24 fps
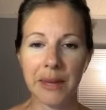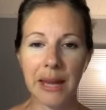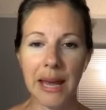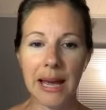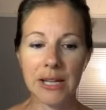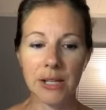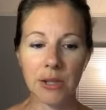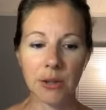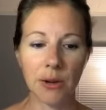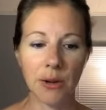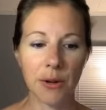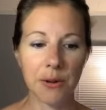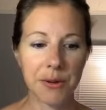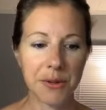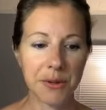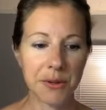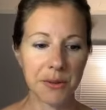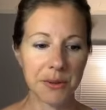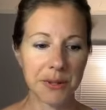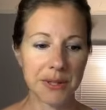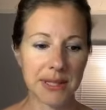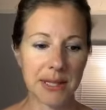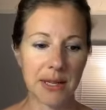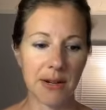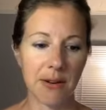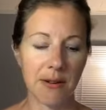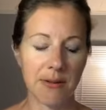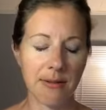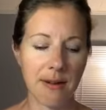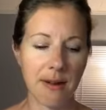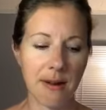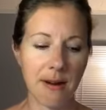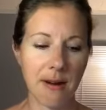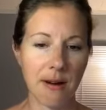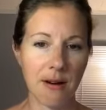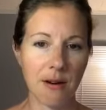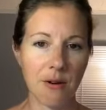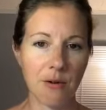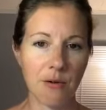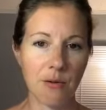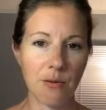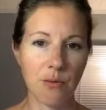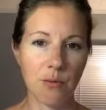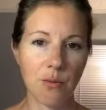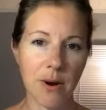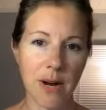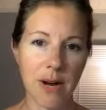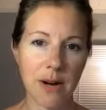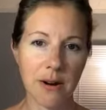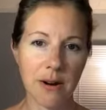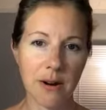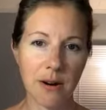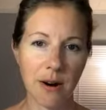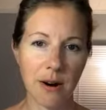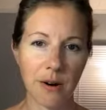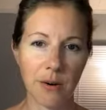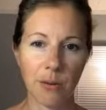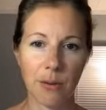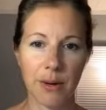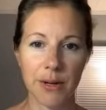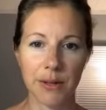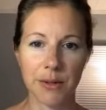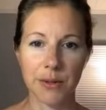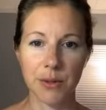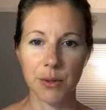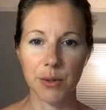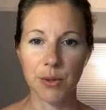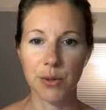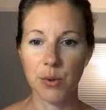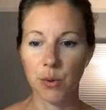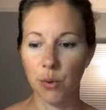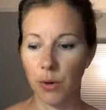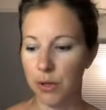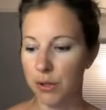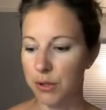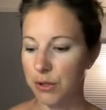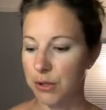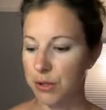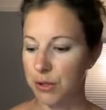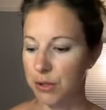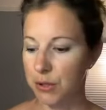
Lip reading: And you'll also see on there where our oils are sourced.